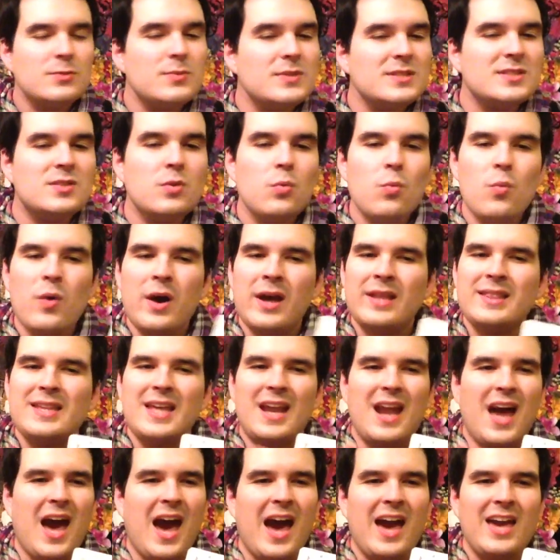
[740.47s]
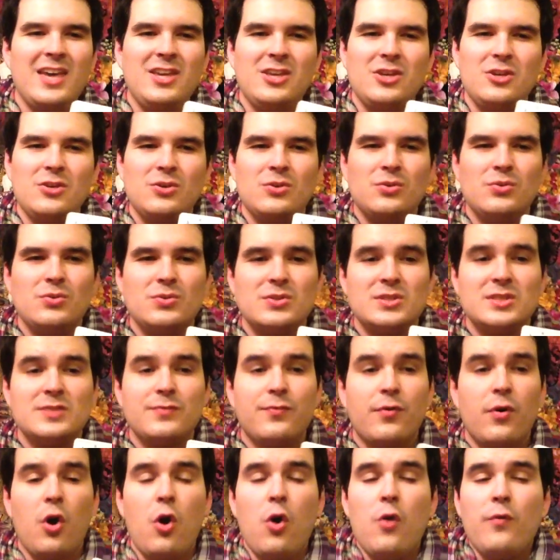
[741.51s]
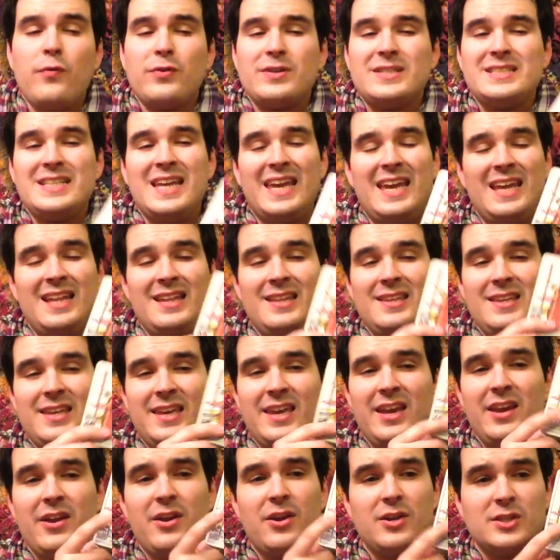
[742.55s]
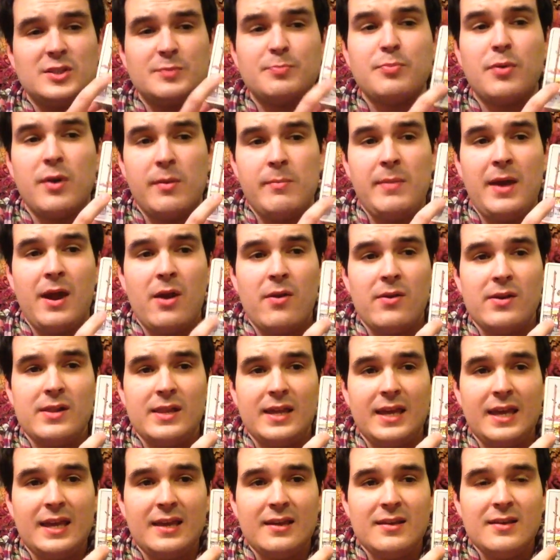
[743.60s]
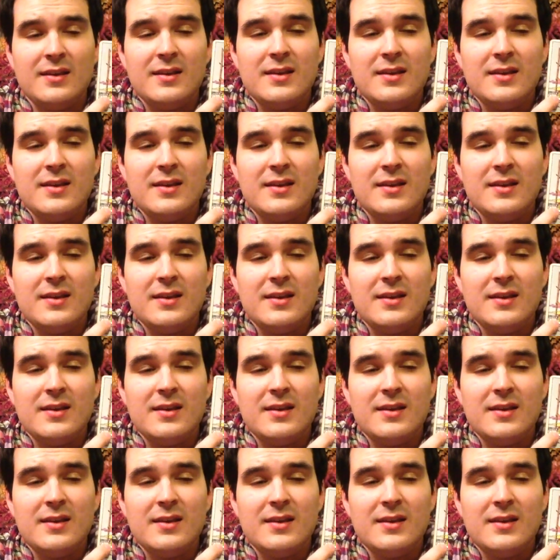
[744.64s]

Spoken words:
was the one that I used for over 10 years primarily.